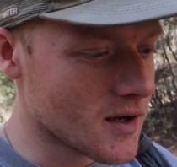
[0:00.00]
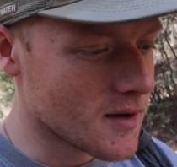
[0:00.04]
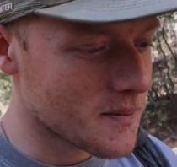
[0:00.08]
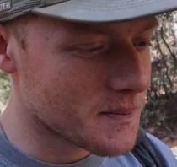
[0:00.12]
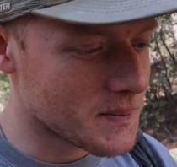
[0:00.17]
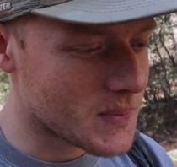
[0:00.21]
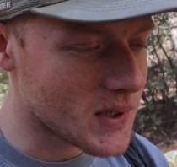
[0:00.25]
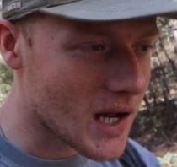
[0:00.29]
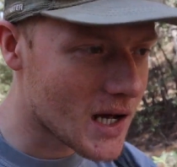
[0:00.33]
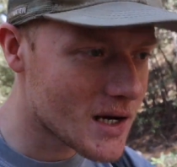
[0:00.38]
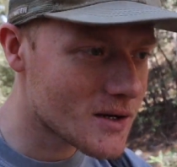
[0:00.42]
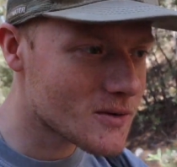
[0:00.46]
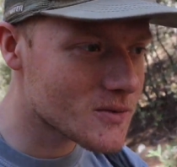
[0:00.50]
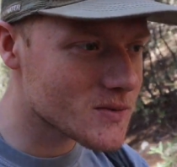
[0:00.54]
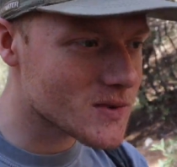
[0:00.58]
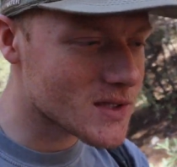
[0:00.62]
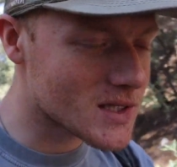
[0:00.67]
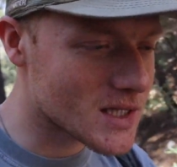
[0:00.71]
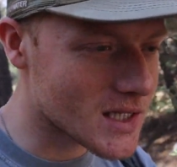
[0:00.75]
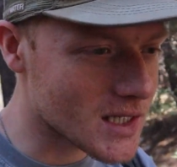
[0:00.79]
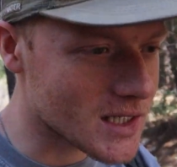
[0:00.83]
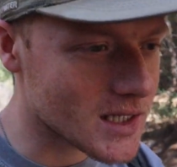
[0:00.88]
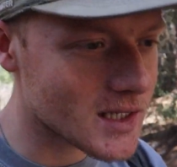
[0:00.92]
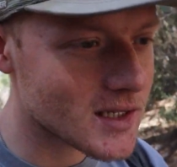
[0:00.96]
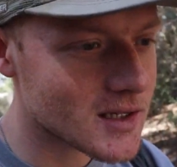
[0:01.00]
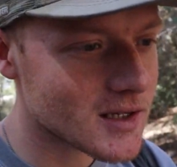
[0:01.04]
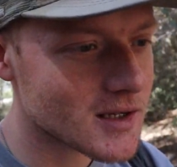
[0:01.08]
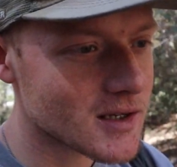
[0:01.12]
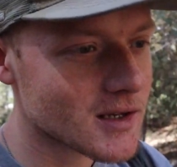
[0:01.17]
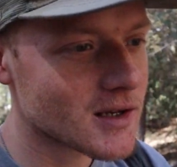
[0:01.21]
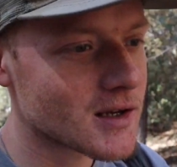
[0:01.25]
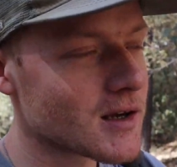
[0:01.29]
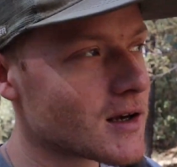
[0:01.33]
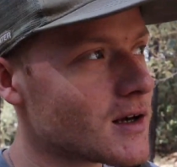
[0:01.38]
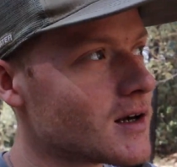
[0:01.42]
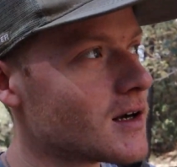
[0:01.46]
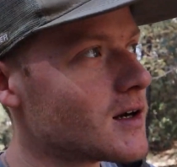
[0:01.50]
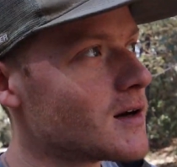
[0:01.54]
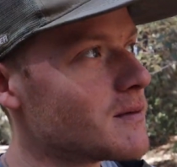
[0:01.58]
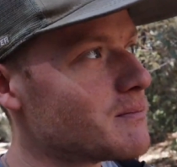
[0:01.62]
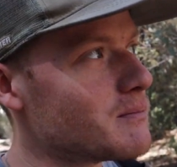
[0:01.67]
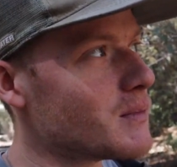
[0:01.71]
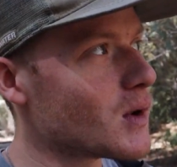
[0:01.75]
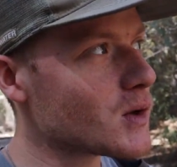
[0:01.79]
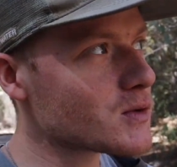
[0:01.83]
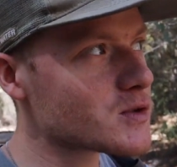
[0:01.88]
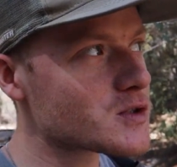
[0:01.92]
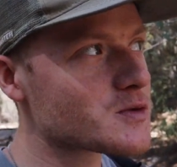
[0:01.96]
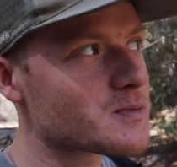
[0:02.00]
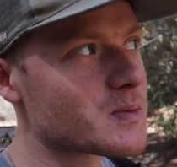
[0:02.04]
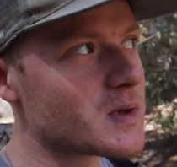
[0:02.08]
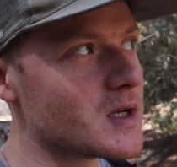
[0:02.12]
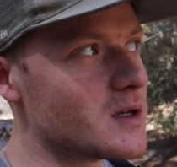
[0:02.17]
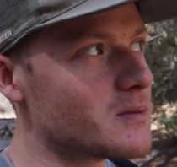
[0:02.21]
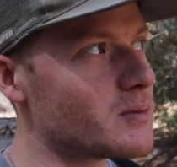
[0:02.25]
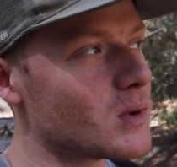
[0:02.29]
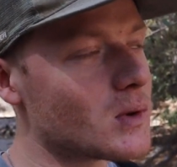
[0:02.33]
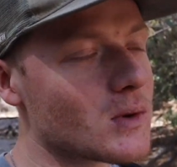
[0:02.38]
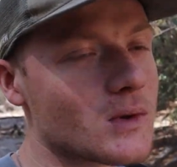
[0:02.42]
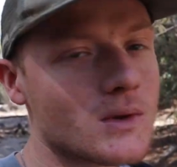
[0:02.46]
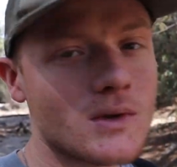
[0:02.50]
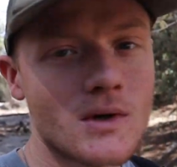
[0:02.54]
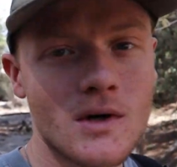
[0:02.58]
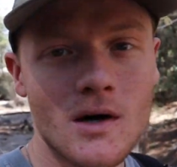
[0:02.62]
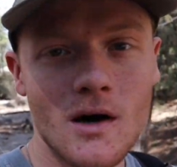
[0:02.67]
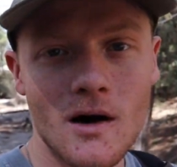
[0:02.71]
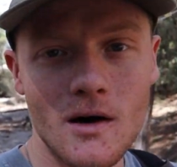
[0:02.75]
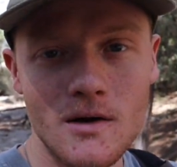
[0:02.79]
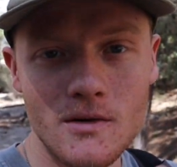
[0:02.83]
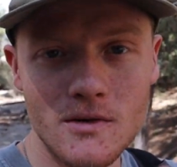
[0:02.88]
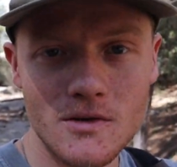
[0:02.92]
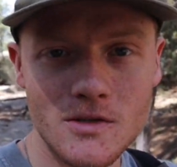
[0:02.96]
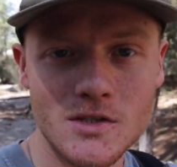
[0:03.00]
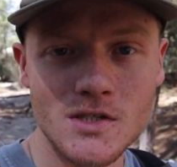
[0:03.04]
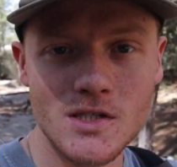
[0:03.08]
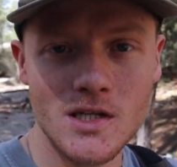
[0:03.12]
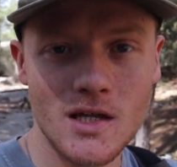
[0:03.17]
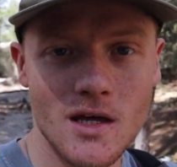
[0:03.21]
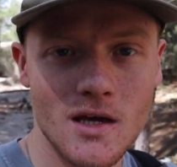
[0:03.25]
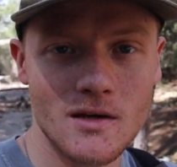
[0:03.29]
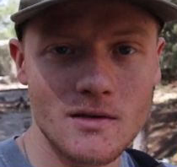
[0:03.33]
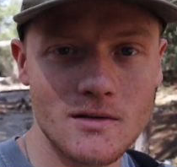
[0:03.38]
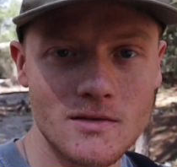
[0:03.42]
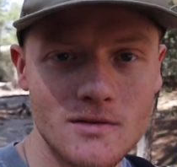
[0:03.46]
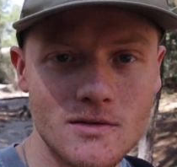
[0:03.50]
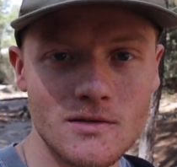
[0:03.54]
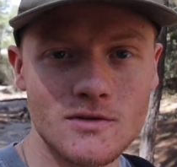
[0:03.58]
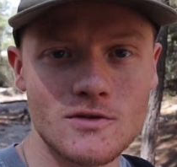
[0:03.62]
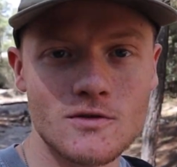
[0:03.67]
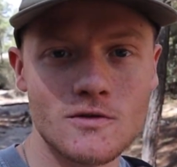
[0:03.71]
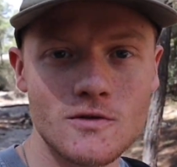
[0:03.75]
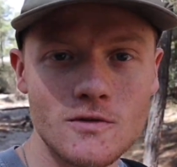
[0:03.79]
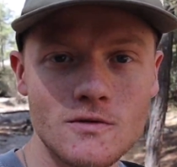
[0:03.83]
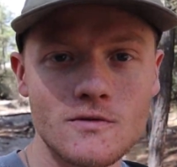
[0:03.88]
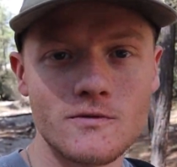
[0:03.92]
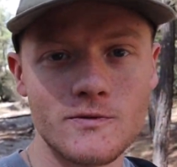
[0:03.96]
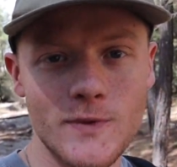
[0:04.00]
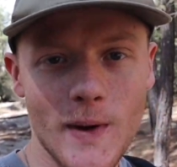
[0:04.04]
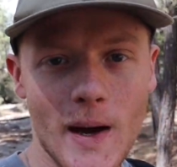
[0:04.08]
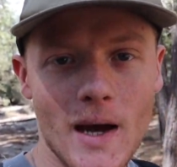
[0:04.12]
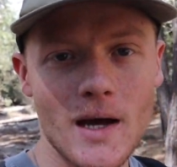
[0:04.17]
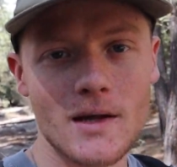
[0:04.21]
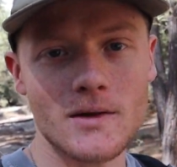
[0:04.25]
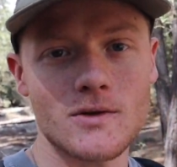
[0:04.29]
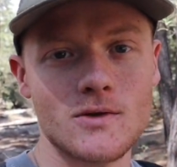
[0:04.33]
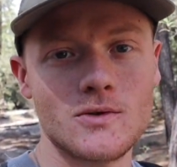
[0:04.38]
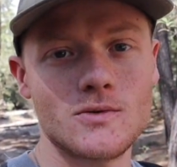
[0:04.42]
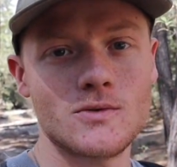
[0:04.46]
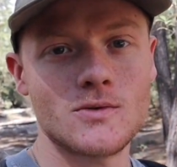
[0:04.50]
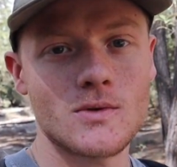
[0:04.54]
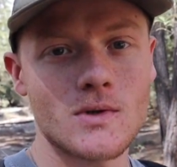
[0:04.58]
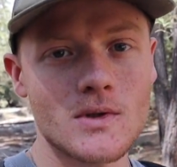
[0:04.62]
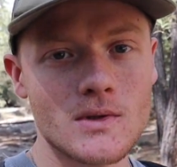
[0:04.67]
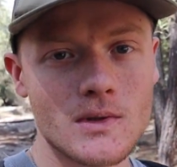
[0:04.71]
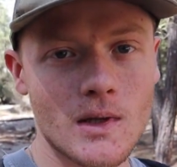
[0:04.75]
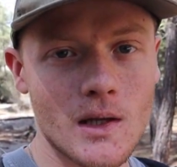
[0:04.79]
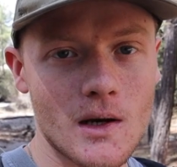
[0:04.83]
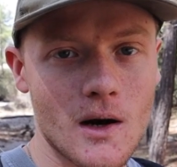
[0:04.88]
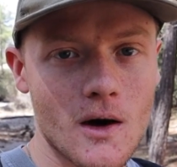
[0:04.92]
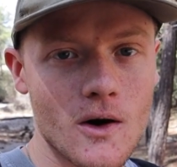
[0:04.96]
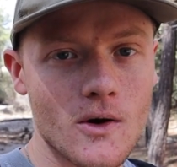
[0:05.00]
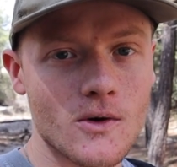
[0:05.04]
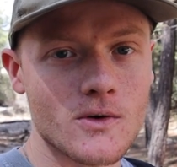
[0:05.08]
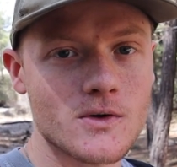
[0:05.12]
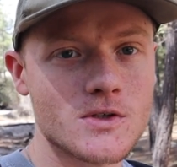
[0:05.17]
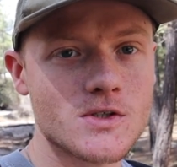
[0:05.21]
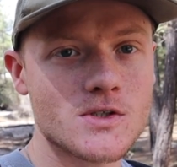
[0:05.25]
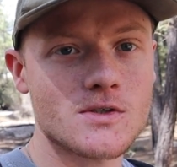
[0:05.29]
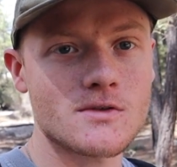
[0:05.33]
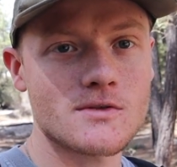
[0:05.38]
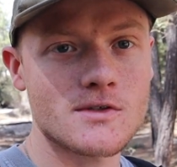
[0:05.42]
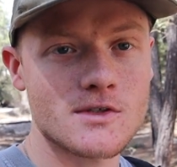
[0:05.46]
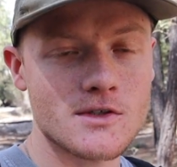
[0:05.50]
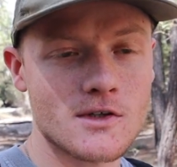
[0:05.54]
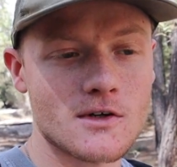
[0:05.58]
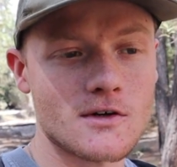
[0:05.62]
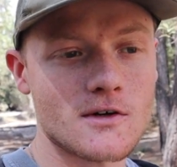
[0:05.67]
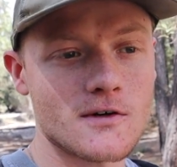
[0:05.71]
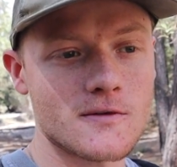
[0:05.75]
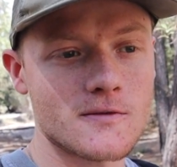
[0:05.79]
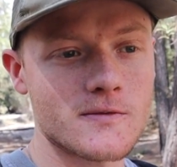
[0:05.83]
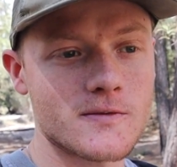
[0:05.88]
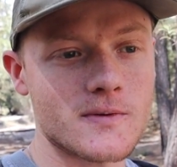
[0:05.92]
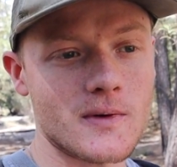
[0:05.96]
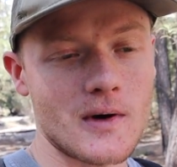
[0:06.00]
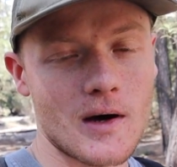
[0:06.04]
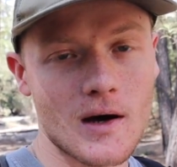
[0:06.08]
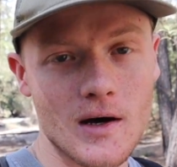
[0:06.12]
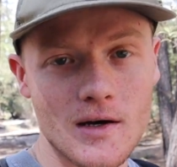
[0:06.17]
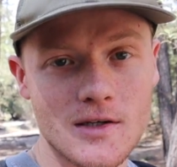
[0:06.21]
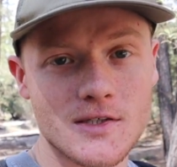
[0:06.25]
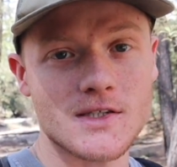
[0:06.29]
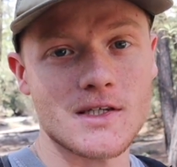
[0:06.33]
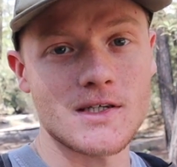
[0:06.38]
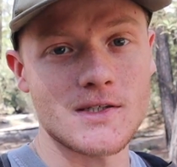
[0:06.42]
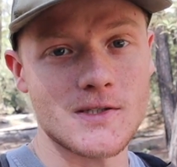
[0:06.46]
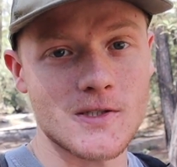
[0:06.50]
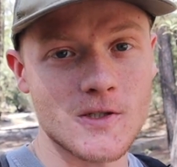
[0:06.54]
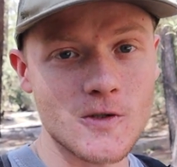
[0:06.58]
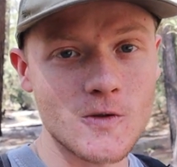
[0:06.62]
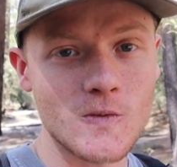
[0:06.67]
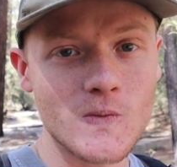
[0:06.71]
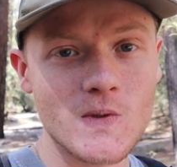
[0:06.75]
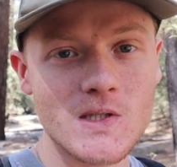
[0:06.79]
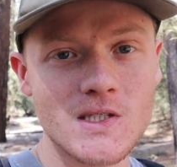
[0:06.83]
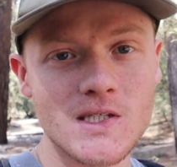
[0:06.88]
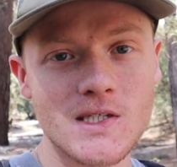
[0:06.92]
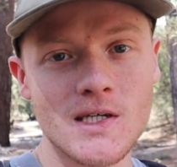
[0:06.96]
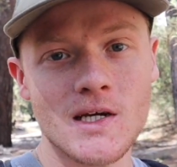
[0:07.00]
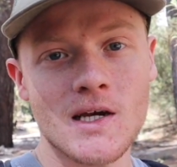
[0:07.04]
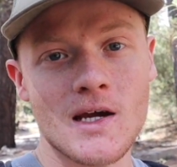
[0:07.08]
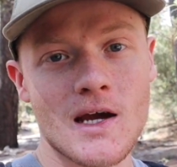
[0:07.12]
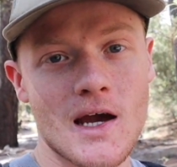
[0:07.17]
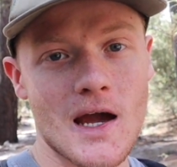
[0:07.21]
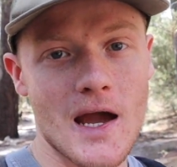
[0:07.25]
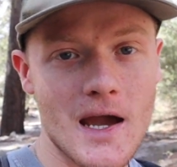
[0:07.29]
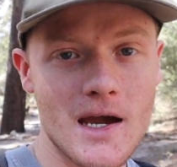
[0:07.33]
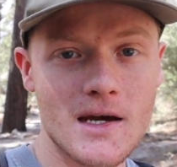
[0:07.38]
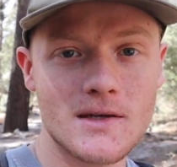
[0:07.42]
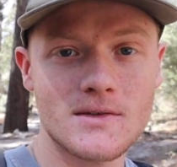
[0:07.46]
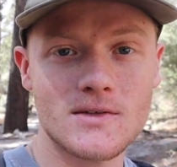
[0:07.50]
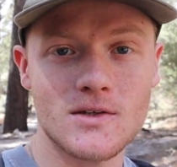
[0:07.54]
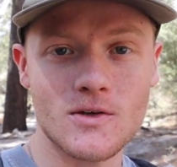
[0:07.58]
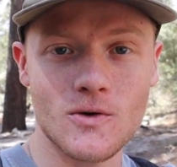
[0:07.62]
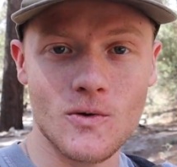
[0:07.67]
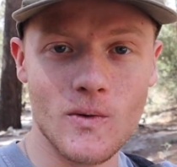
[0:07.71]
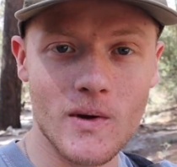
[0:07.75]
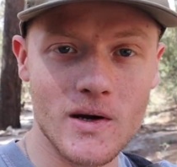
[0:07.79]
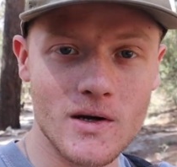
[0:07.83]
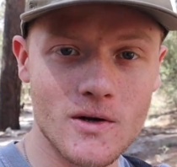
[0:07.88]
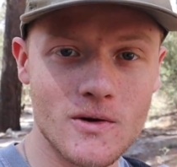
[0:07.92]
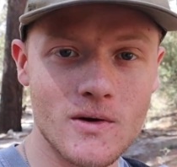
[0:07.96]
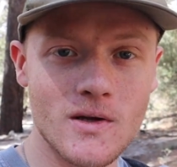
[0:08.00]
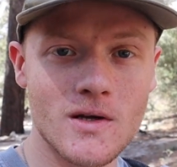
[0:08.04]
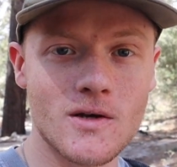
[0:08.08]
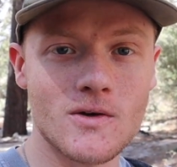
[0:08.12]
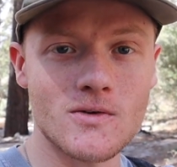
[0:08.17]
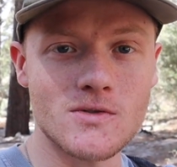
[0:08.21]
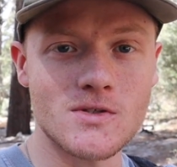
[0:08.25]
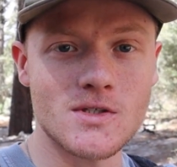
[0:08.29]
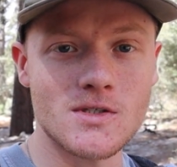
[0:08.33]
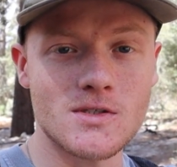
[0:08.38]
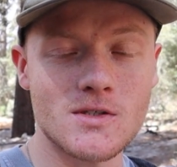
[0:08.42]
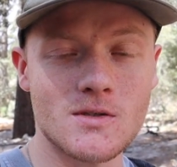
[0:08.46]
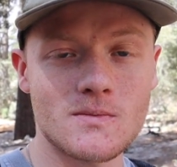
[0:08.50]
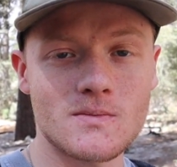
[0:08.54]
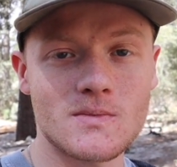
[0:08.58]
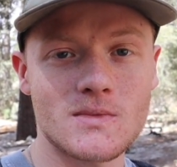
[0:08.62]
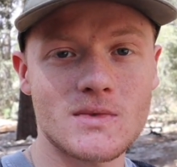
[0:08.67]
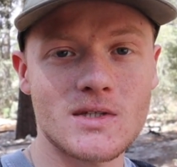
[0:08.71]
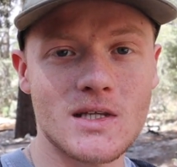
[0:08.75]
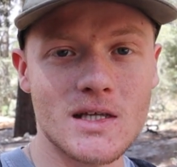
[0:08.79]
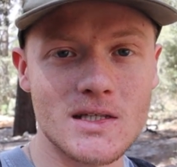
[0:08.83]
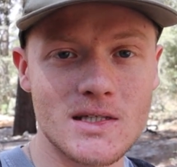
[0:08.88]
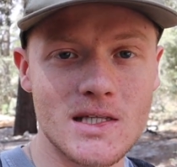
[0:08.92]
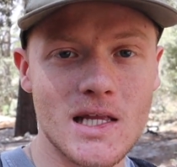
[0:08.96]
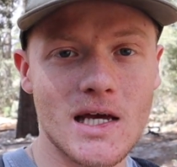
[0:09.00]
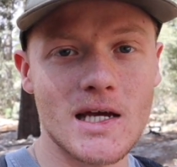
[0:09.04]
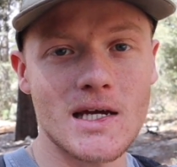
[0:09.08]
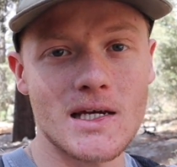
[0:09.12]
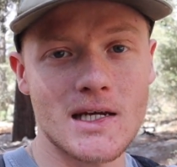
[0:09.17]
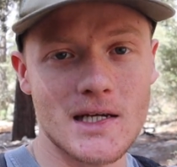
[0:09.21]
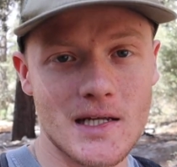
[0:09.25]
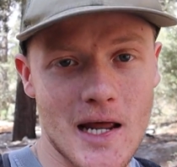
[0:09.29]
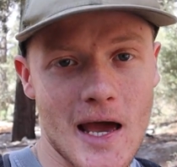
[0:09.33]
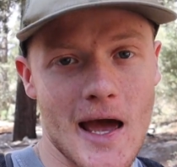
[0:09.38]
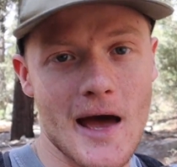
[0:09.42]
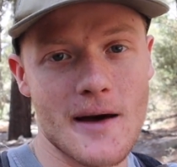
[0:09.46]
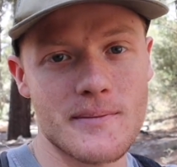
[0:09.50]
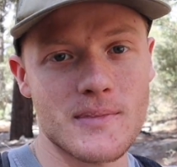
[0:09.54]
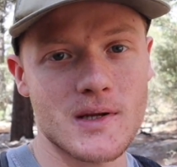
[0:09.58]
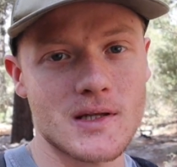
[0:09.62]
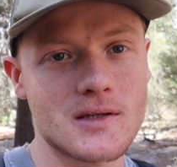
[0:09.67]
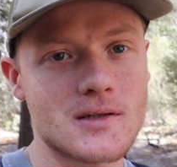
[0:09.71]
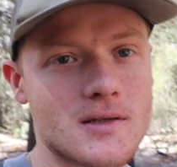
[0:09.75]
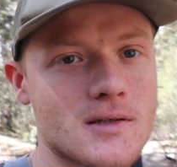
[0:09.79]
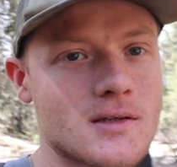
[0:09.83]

But I don't think most people understand the true value that oaks serve us as humans and the greater ecosystem that they inhabit.